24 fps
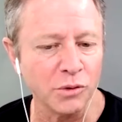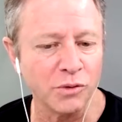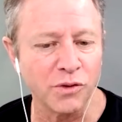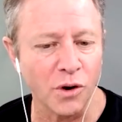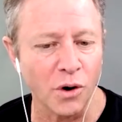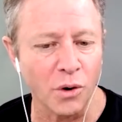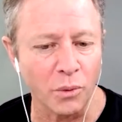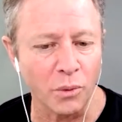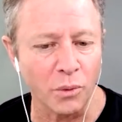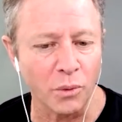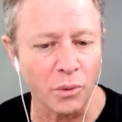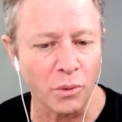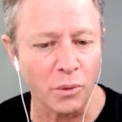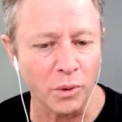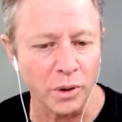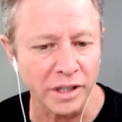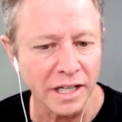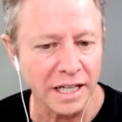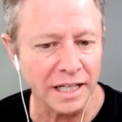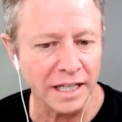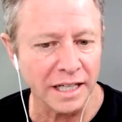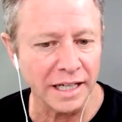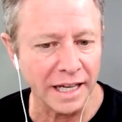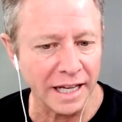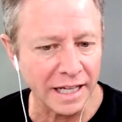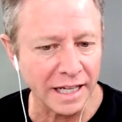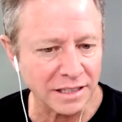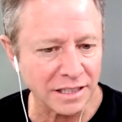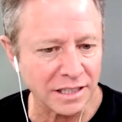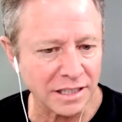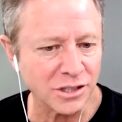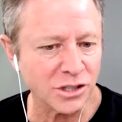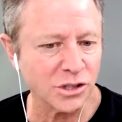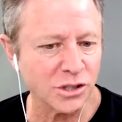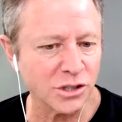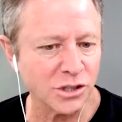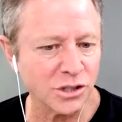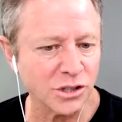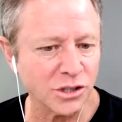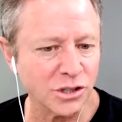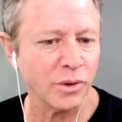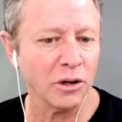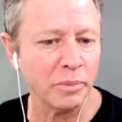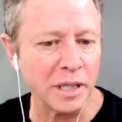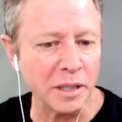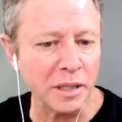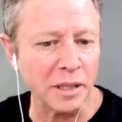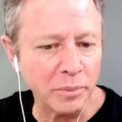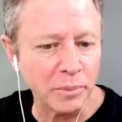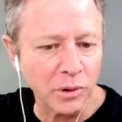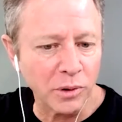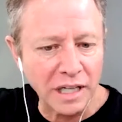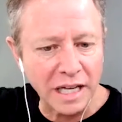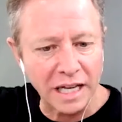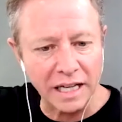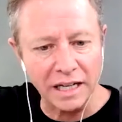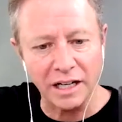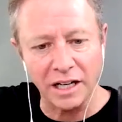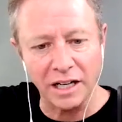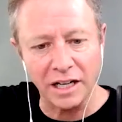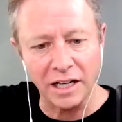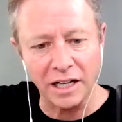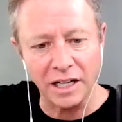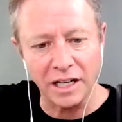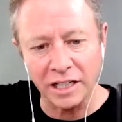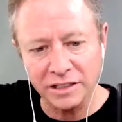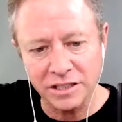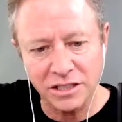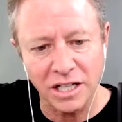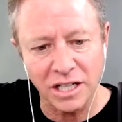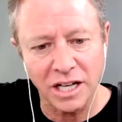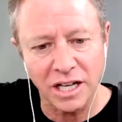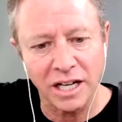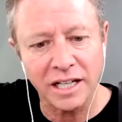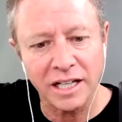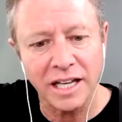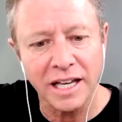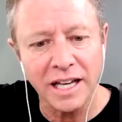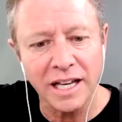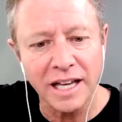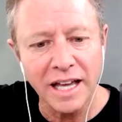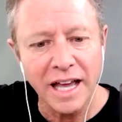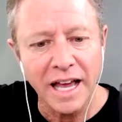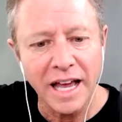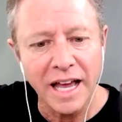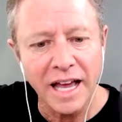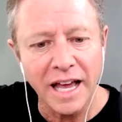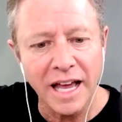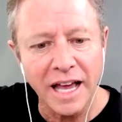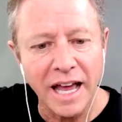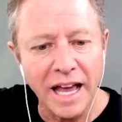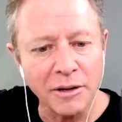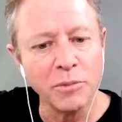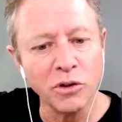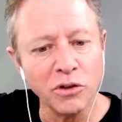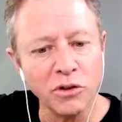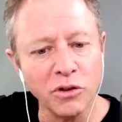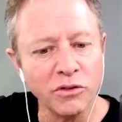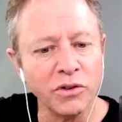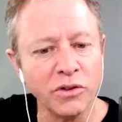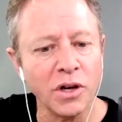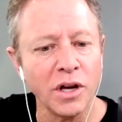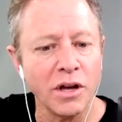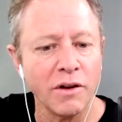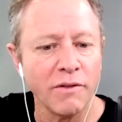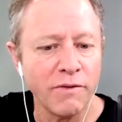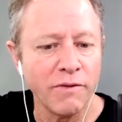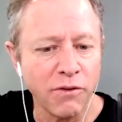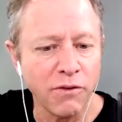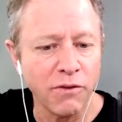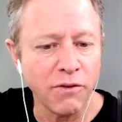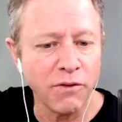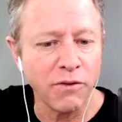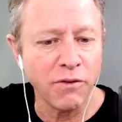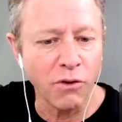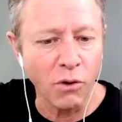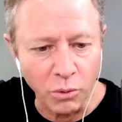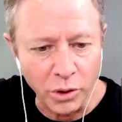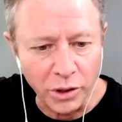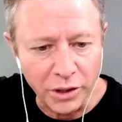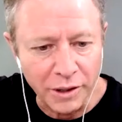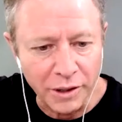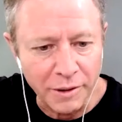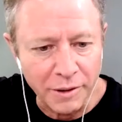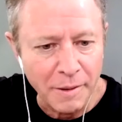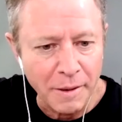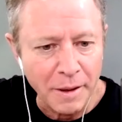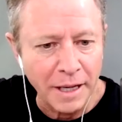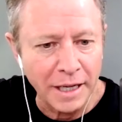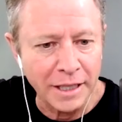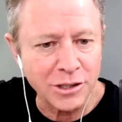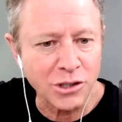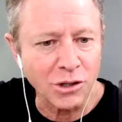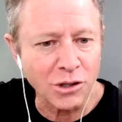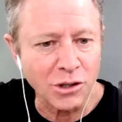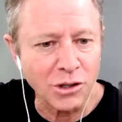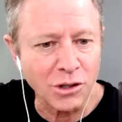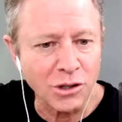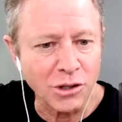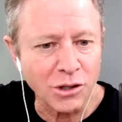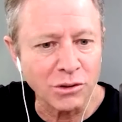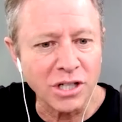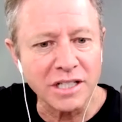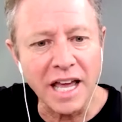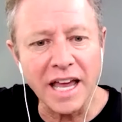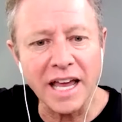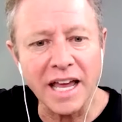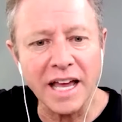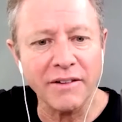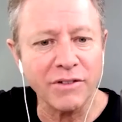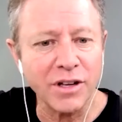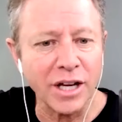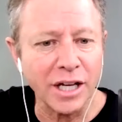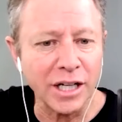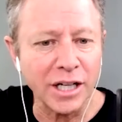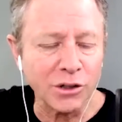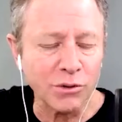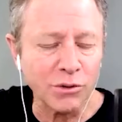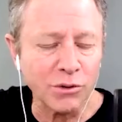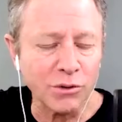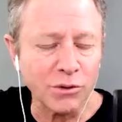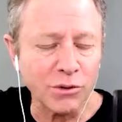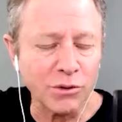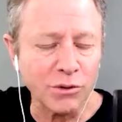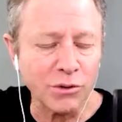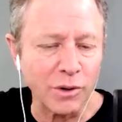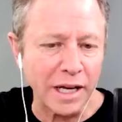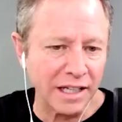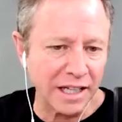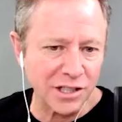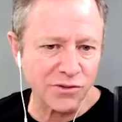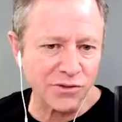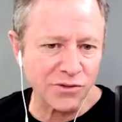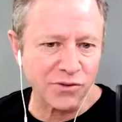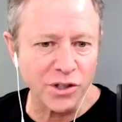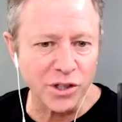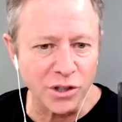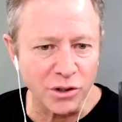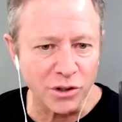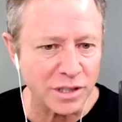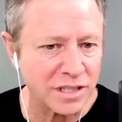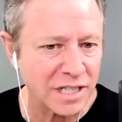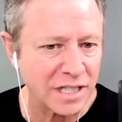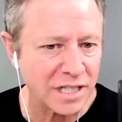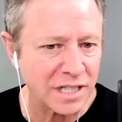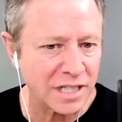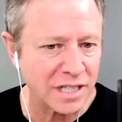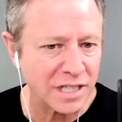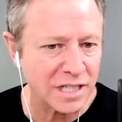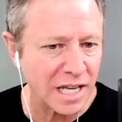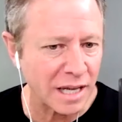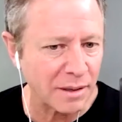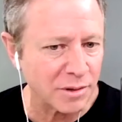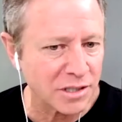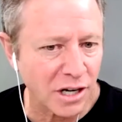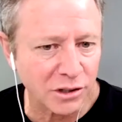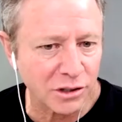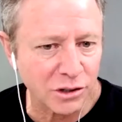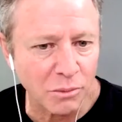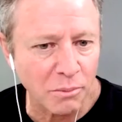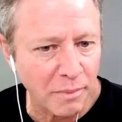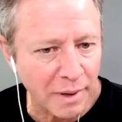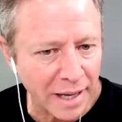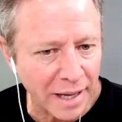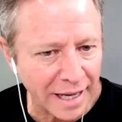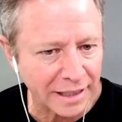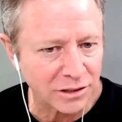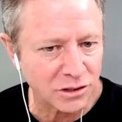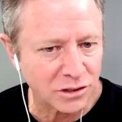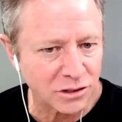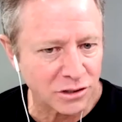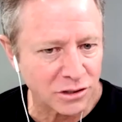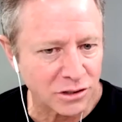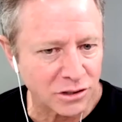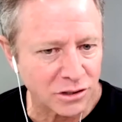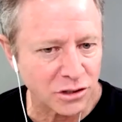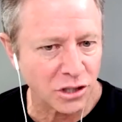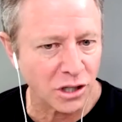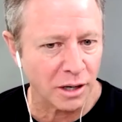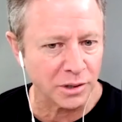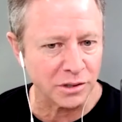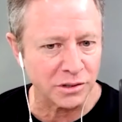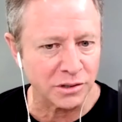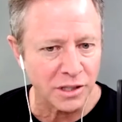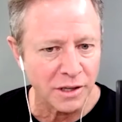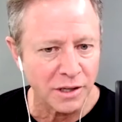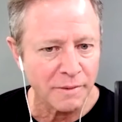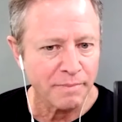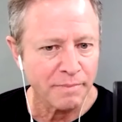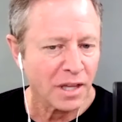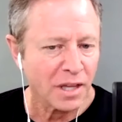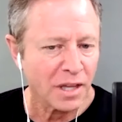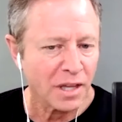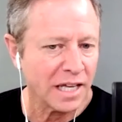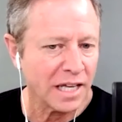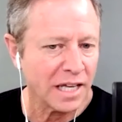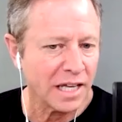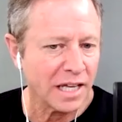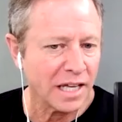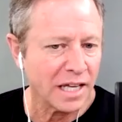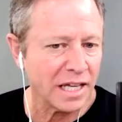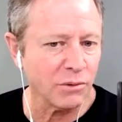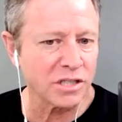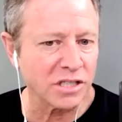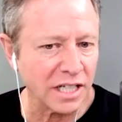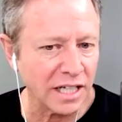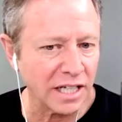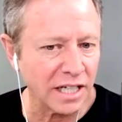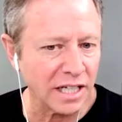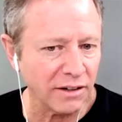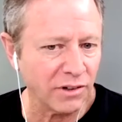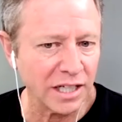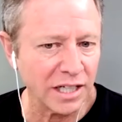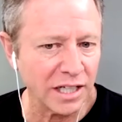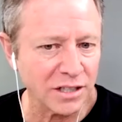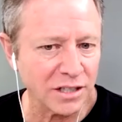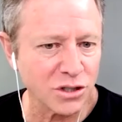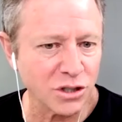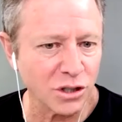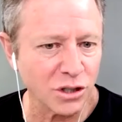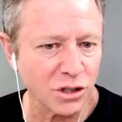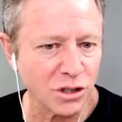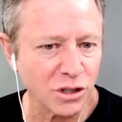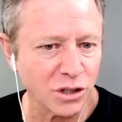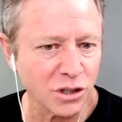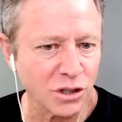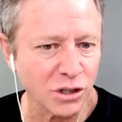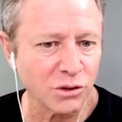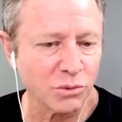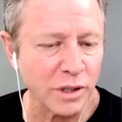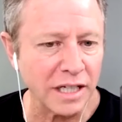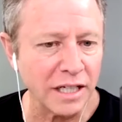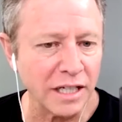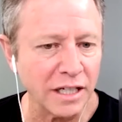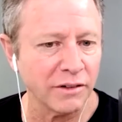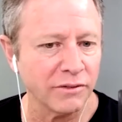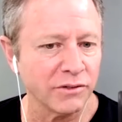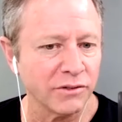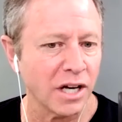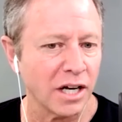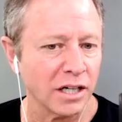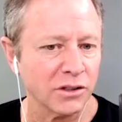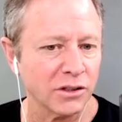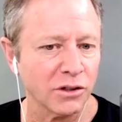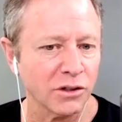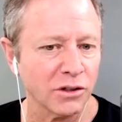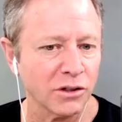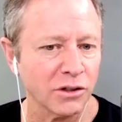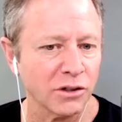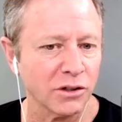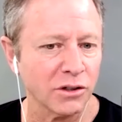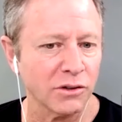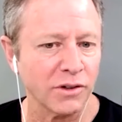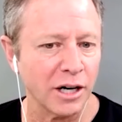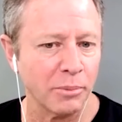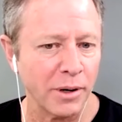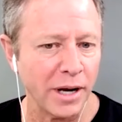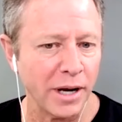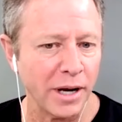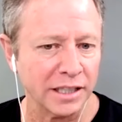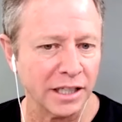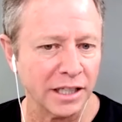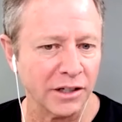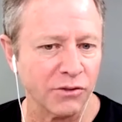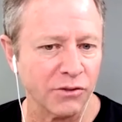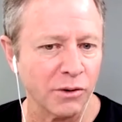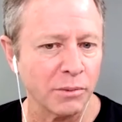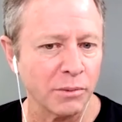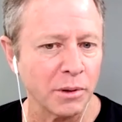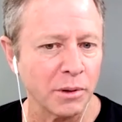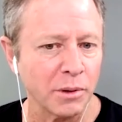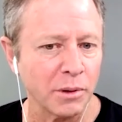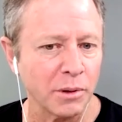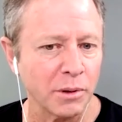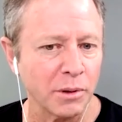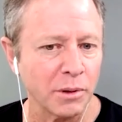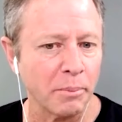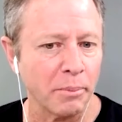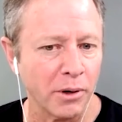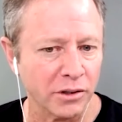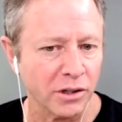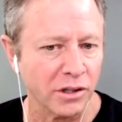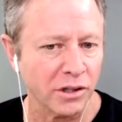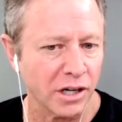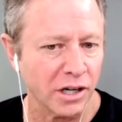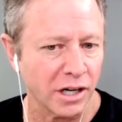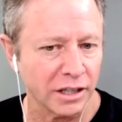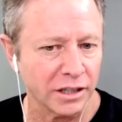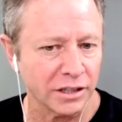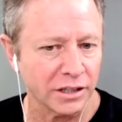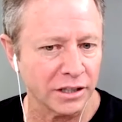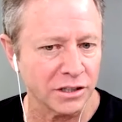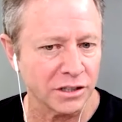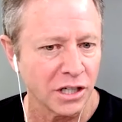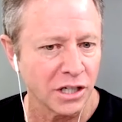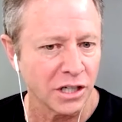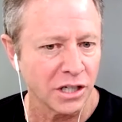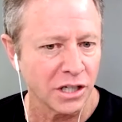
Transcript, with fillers: forward. In essence, you help people get unstuck and move forward. And so today I've got a great guest for you. His name is Doctor Matt Chalmers. He received his degree of Doctor of Chiropractic from the Parker College,